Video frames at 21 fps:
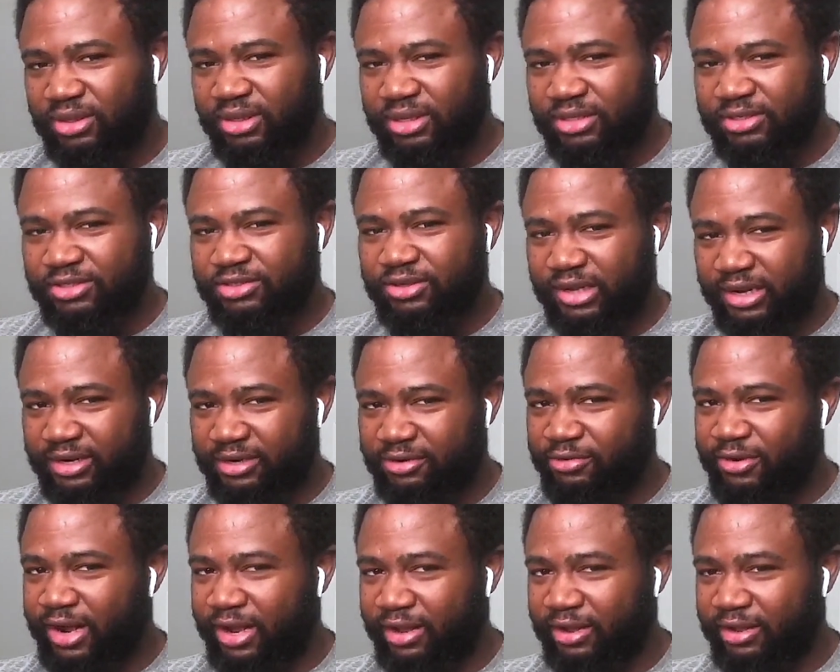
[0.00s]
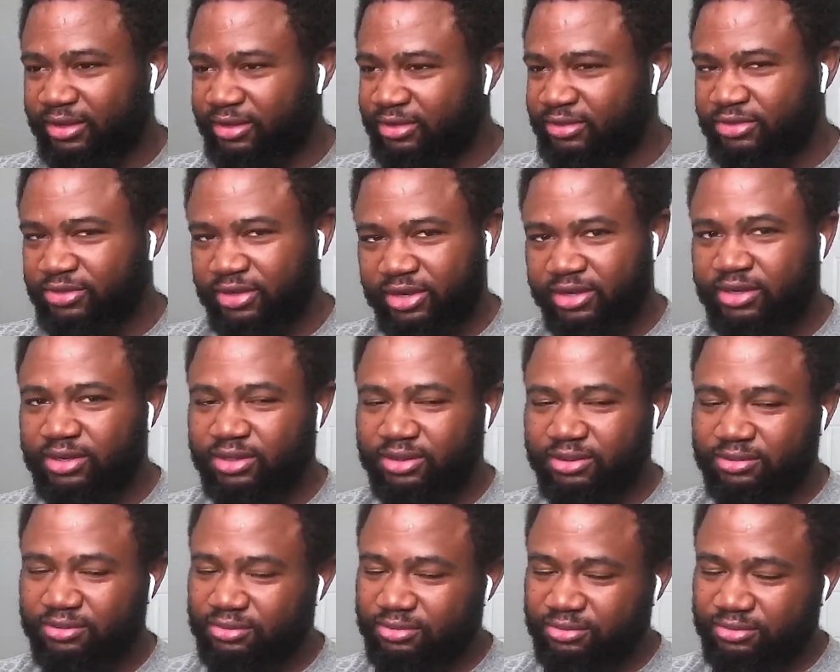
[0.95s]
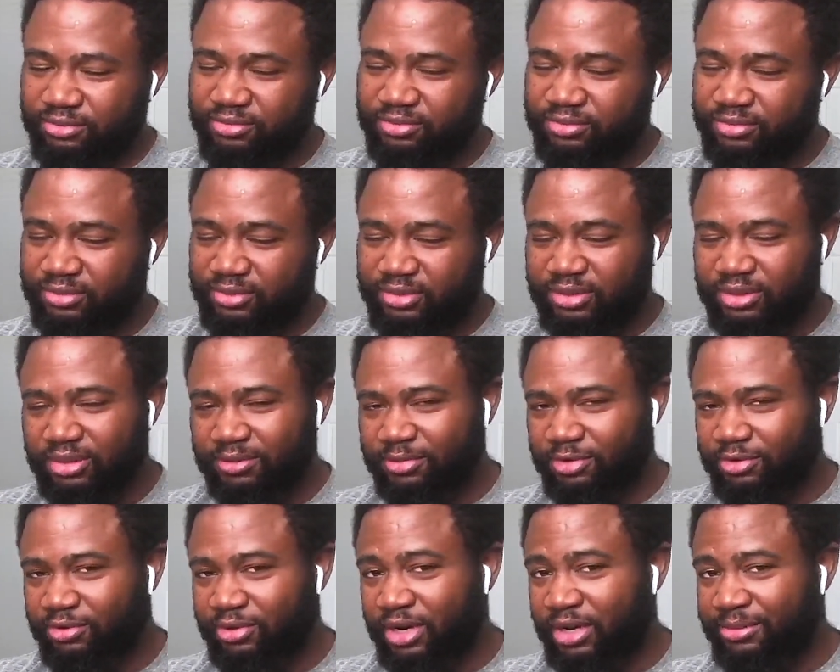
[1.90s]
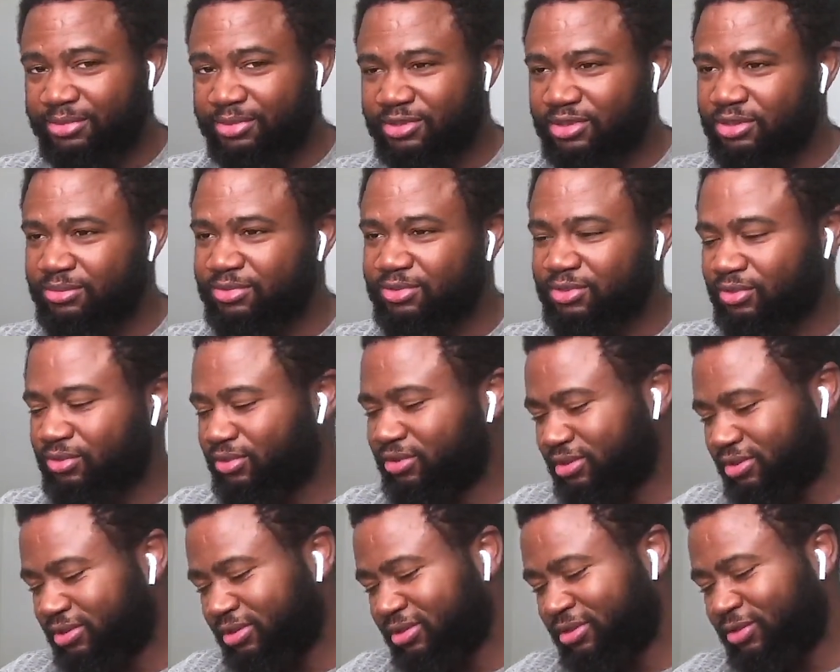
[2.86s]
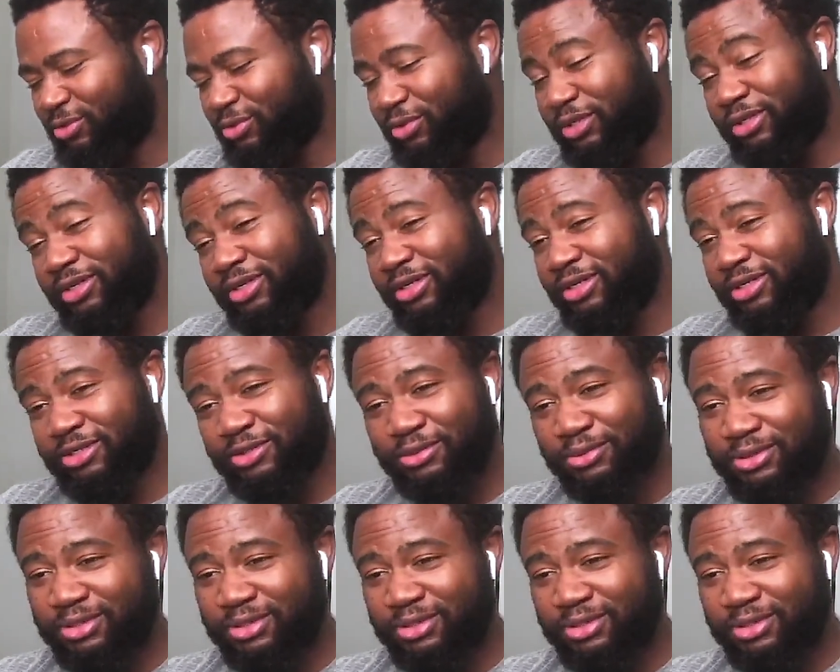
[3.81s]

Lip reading: He's trying to keep the rhyme scheme, so it is what it is.